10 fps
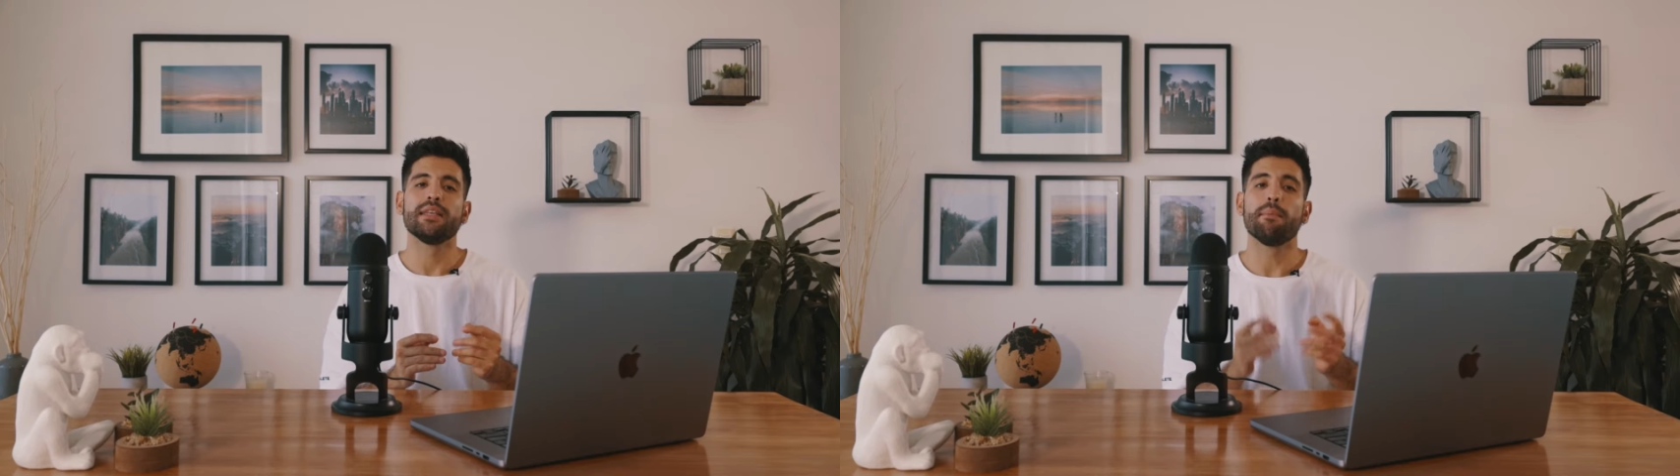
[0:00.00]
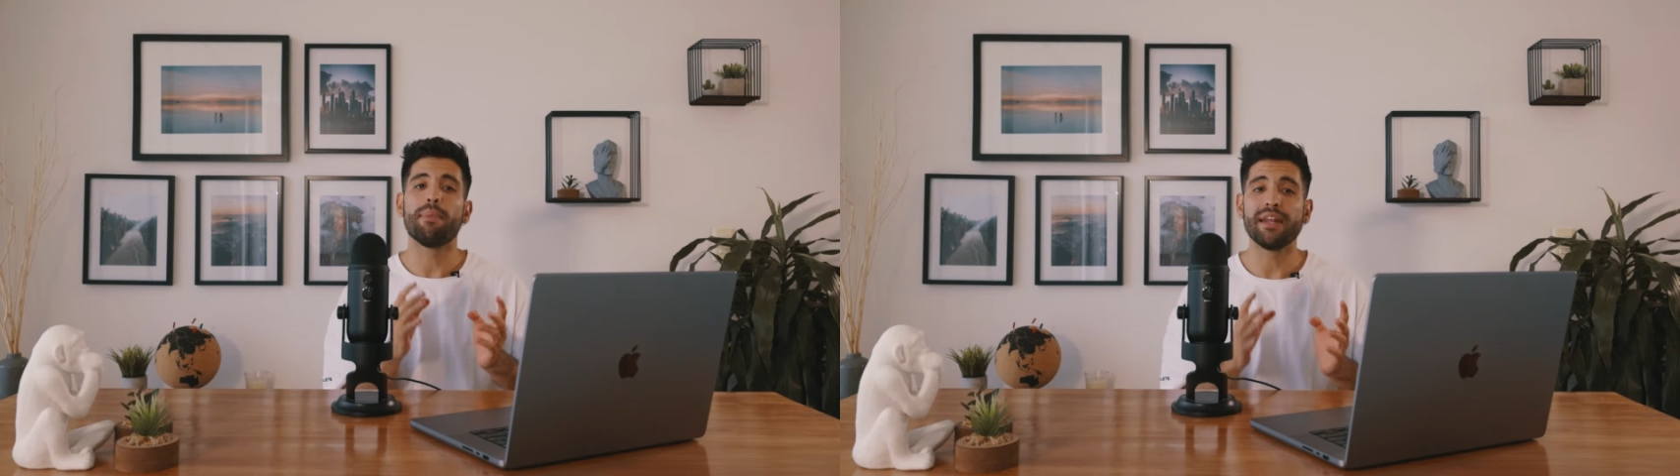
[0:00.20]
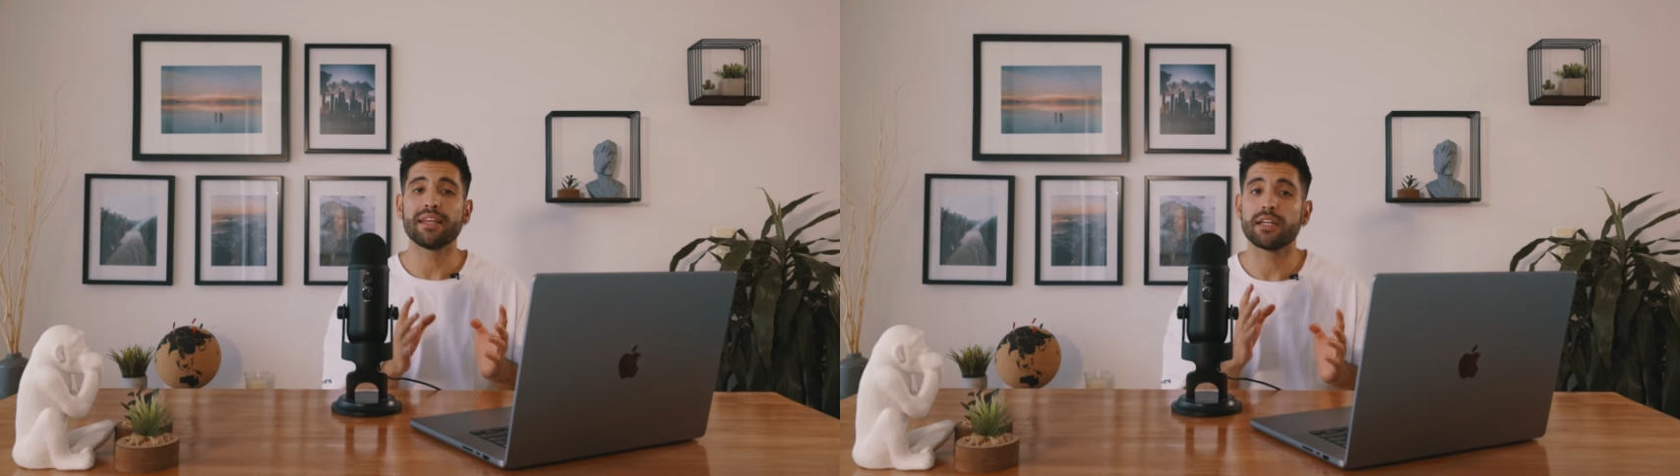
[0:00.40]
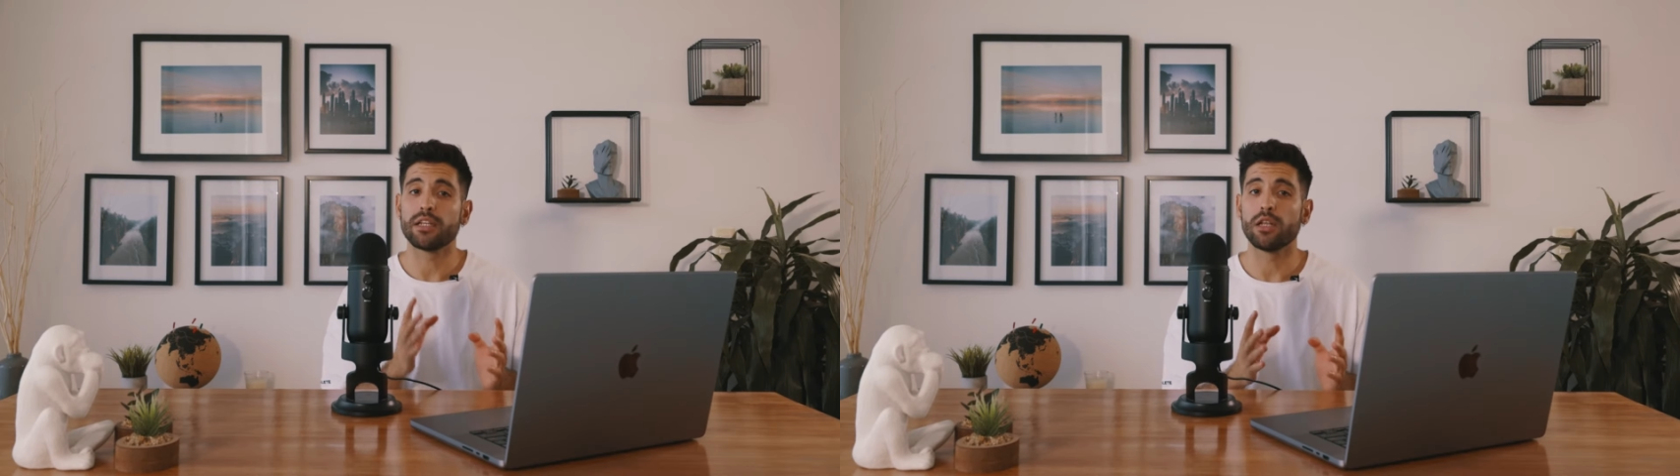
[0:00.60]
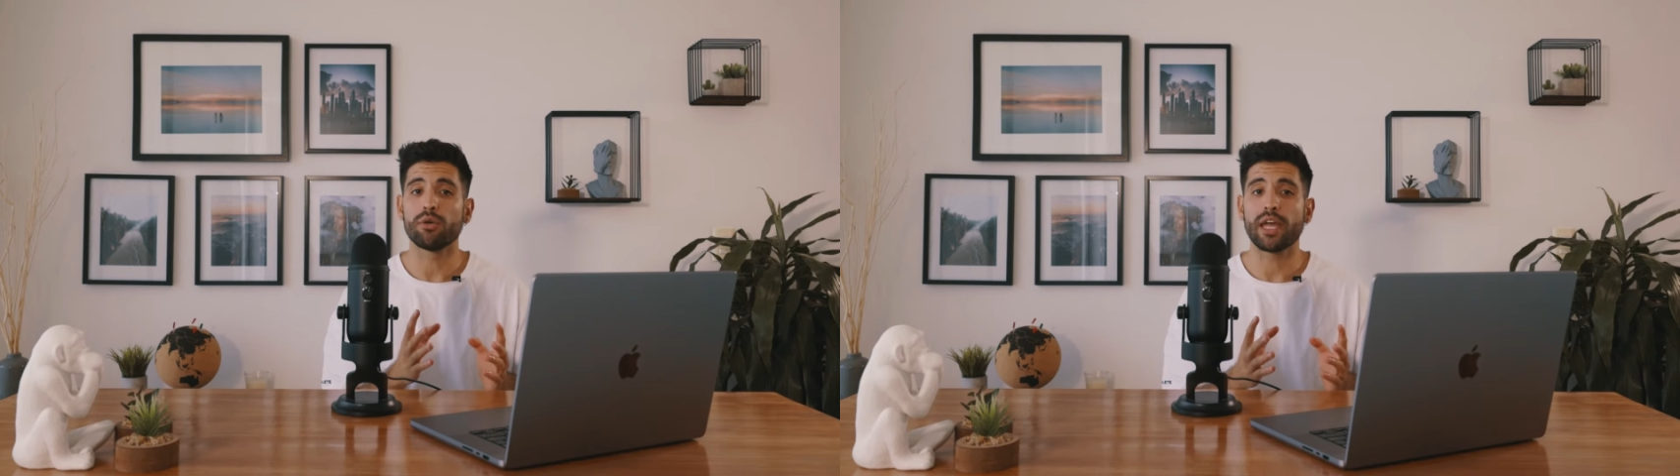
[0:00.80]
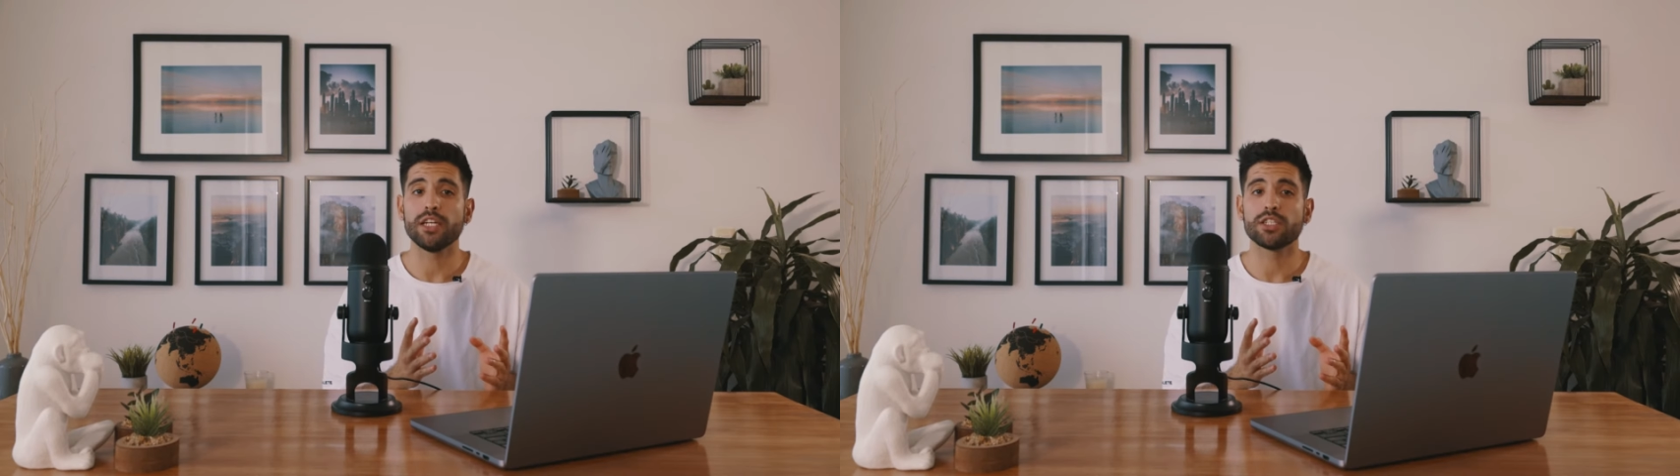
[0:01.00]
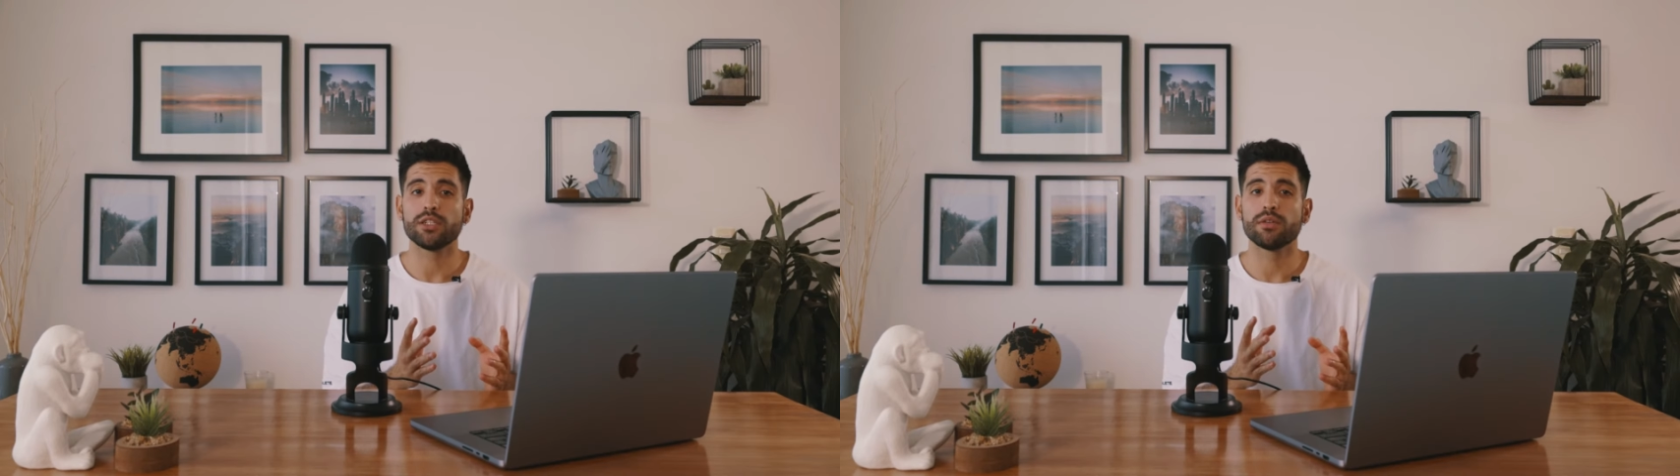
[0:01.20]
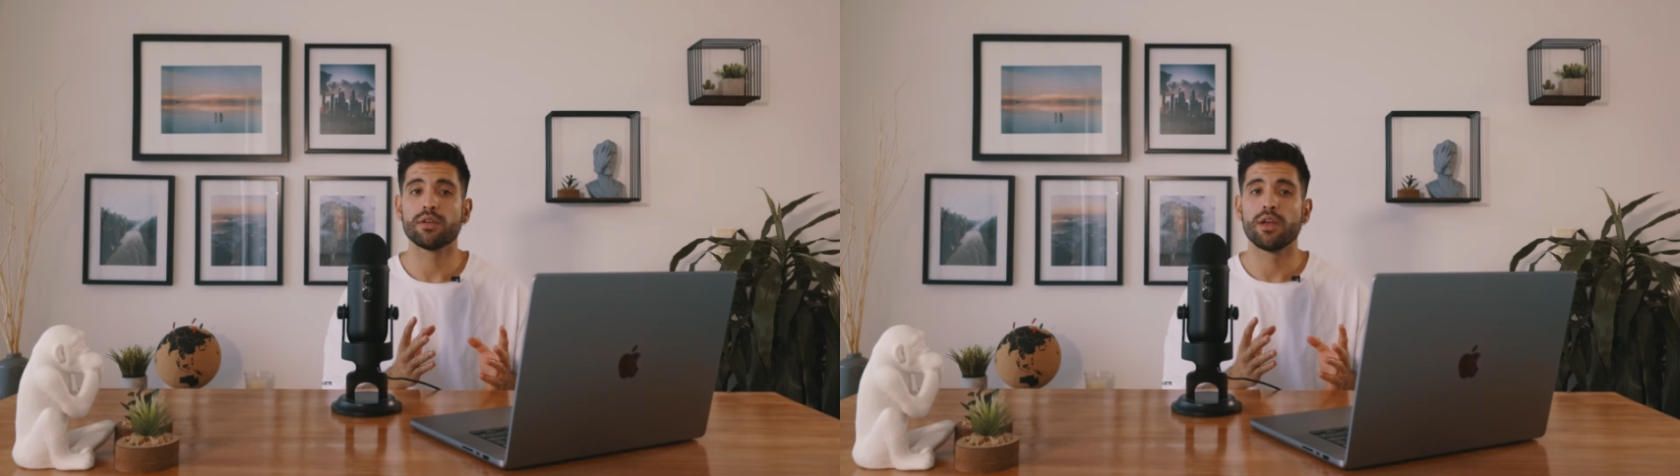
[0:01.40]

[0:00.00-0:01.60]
depending on the location.